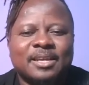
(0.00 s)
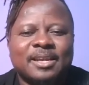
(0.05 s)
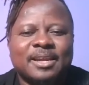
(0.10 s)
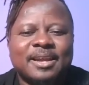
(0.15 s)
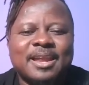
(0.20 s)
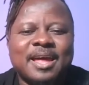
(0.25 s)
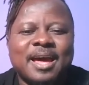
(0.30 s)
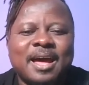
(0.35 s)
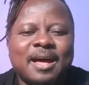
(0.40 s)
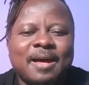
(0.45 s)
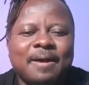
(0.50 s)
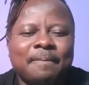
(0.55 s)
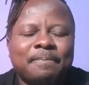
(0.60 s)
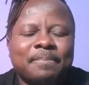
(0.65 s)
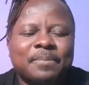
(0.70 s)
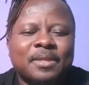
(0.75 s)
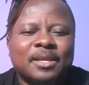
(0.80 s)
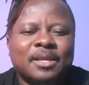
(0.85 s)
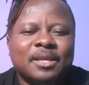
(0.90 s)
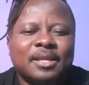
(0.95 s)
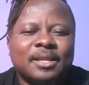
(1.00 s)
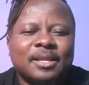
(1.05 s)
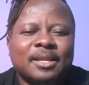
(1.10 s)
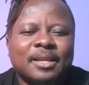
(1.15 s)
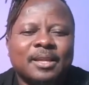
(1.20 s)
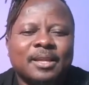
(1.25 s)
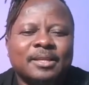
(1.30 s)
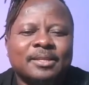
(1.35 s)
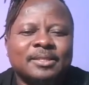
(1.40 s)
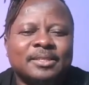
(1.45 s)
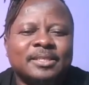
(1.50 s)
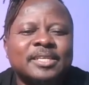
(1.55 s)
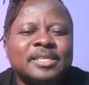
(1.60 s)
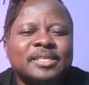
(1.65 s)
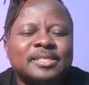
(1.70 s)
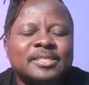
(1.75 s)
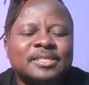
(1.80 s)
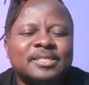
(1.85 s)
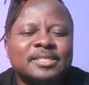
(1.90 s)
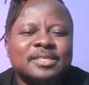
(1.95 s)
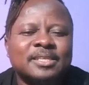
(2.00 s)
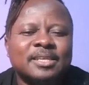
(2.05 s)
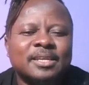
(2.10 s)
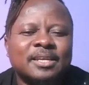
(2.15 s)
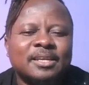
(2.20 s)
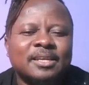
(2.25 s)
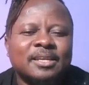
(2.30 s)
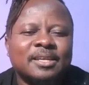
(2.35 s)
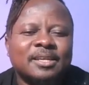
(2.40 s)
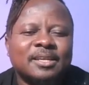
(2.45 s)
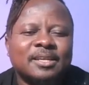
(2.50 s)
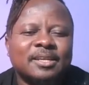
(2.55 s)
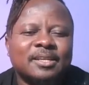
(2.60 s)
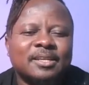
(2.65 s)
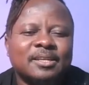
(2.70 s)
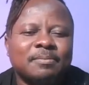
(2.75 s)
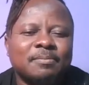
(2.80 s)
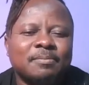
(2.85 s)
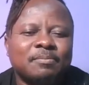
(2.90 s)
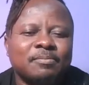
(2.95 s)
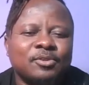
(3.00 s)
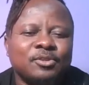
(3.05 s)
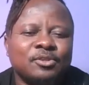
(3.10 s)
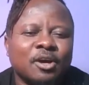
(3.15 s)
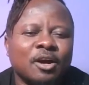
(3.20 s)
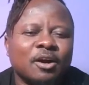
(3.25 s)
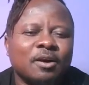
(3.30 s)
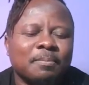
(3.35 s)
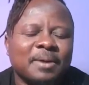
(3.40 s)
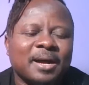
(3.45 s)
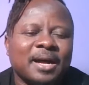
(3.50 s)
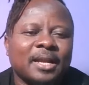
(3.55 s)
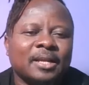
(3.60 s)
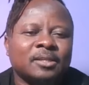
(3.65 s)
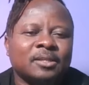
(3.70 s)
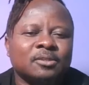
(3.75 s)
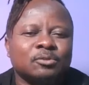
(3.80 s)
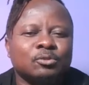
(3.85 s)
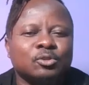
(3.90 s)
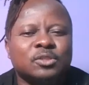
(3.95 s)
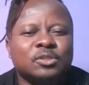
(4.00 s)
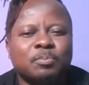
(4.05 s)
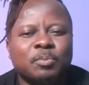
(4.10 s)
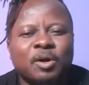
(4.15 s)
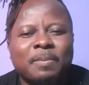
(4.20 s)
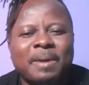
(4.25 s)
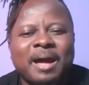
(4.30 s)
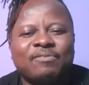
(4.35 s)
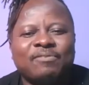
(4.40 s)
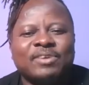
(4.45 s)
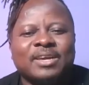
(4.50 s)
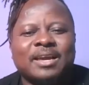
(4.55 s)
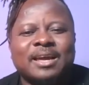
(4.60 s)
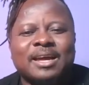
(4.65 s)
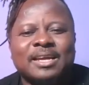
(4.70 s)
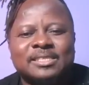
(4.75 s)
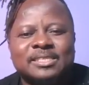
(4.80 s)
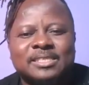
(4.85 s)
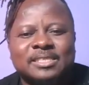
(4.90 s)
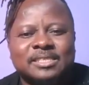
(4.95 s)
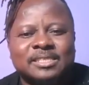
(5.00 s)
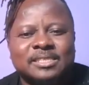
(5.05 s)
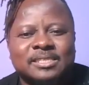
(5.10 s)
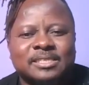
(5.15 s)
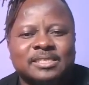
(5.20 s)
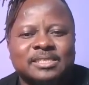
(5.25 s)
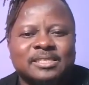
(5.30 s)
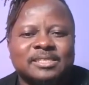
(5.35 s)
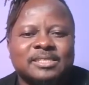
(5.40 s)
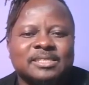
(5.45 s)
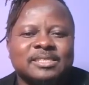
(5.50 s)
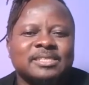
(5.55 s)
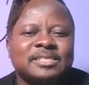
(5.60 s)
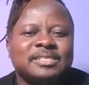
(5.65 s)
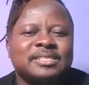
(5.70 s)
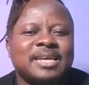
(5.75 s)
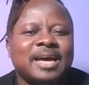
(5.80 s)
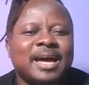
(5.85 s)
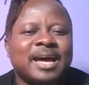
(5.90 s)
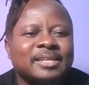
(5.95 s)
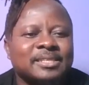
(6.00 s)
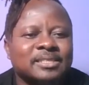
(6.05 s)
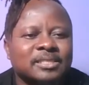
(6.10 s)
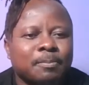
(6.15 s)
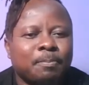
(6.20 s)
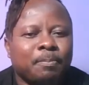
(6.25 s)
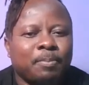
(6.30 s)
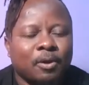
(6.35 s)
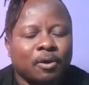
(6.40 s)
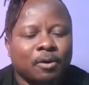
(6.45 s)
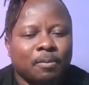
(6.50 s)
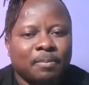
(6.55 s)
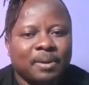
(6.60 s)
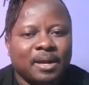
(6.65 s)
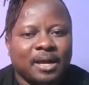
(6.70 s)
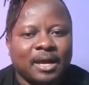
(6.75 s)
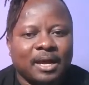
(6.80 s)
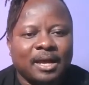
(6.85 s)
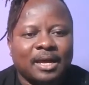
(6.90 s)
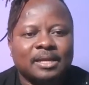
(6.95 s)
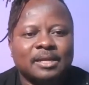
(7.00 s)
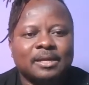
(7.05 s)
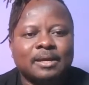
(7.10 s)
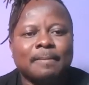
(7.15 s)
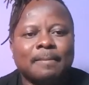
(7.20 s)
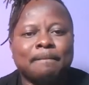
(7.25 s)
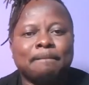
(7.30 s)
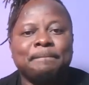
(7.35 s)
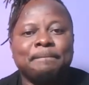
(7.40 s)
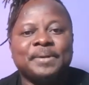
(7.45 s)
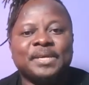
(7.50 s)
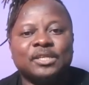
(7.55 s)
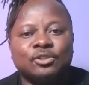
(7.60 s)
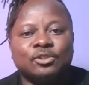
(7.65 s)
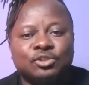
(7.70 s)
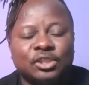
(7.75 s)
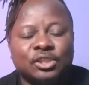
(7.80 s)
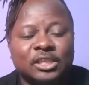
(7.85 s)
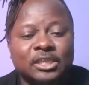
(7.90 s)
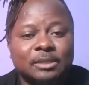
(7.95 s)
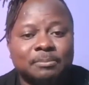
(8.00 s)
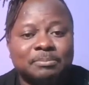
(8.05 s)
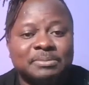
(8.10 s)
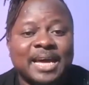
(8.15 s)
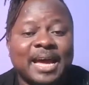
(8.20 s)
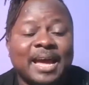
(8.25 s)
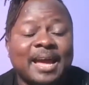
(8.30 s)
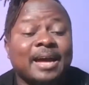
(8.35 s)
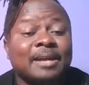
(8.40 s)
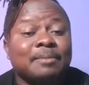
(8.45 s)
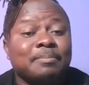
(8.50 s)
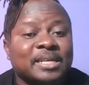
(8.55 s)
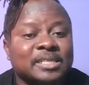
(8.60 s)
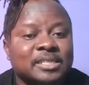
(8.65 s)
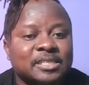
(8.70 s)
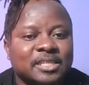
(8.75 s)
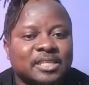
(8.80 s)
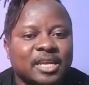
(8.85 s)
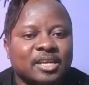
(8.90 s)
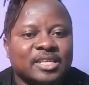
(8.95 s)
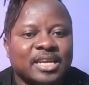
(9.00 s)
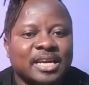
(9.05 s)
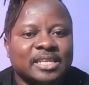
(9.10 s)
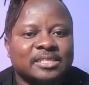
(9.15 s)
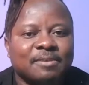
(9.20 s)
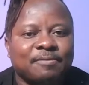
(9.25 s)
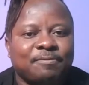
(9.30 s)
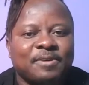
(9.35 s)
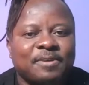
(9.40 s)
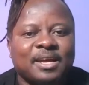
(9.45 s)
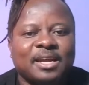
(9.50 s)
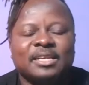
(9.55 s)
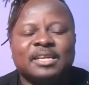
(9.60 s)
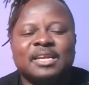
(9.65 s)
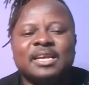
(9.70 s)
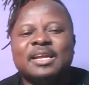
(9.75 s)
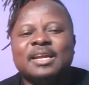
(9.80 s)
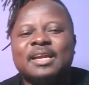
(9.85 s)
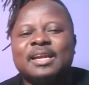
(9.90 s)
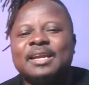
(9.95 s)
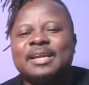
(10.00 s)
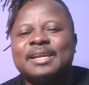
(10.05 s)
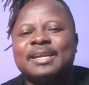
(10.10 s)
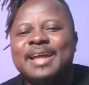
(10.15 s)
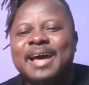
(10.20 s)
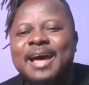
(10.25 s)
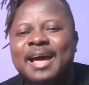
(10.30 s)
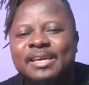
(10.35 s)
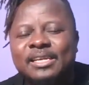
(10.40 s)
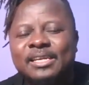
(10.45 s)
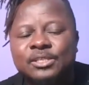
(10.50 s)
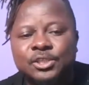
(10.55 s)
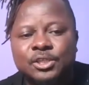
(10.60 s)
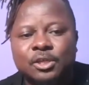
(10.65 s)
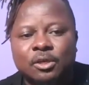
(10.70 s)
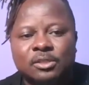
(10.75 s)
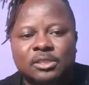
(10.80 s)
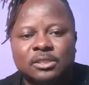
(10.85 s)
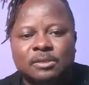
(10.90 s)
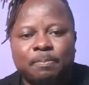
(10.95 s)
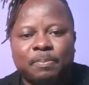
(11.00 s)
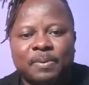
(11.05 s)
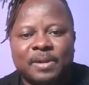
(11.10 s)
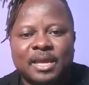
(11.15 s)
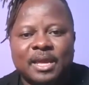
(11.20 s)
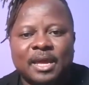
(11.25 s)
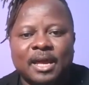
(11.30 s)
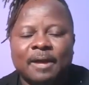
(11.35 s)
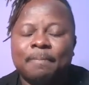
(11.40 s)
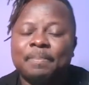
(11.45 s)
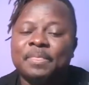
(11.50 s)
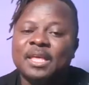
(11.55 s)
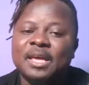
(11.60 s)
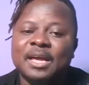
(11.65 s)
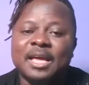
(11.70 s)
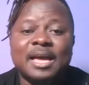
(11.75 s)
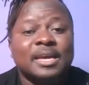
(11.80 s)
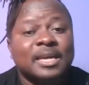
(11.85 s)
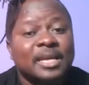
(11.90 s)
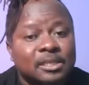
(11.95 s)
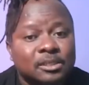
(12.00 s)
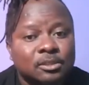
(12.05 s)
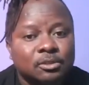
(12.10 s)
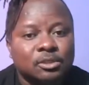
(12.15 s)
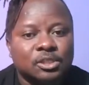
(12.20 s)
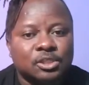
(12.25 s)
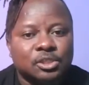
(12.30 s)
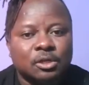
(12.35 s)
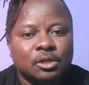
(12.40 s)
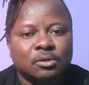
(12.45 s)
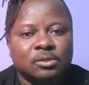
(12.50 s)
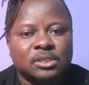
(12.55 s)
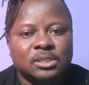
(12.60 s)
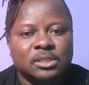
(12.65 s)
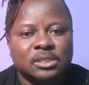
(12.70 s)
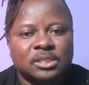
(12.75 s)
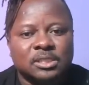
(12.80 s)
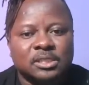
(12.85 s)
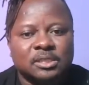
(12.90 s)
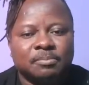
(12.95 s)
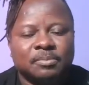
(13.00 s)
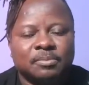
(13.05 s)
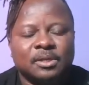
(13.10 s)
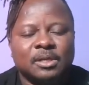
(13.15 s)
Now, this young man whose mom have a canteen, his dad is a plumber, big dream, die-hard Manchester United fan, now a Chelsea player, can't get into the Chelsea team,